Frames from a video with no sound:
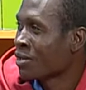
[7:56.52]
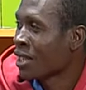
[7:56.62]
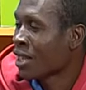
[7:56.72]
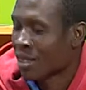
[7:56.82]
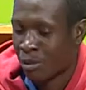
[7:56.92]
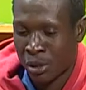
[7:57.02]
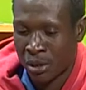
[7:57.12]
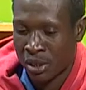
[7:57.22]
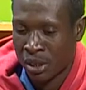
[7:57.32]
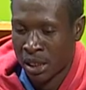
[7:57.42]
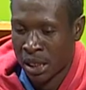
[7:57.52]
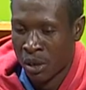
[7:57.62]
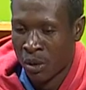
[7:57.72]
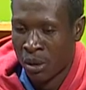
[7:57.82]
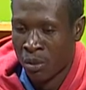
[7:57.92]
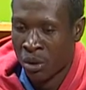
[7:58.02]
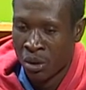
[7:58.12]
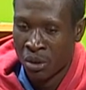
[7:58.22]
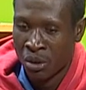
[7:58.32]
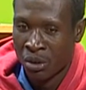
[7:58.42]
Yeah, because nikiwa
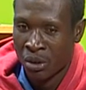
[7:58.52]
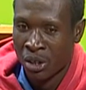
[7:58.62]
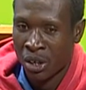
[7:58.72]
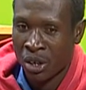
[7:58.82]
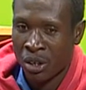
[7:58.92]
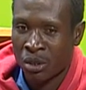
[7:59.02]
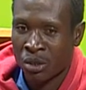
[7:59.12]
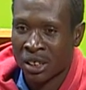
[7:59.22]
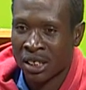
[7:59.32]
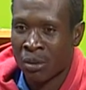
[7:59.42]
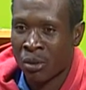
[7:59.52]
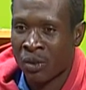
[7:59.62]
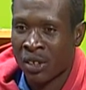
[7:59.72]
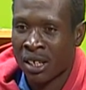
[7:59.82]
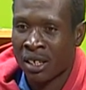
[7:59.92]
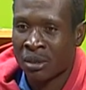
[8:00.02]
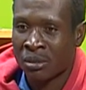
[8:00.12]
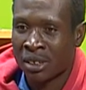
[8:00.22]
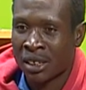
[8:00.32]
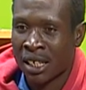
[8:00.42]
mdogo, those were some of the
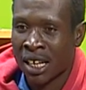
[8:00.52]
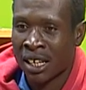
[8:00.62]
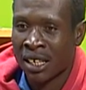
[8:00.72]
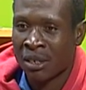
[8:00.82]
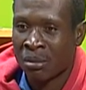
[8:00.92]
dreams. I had a dream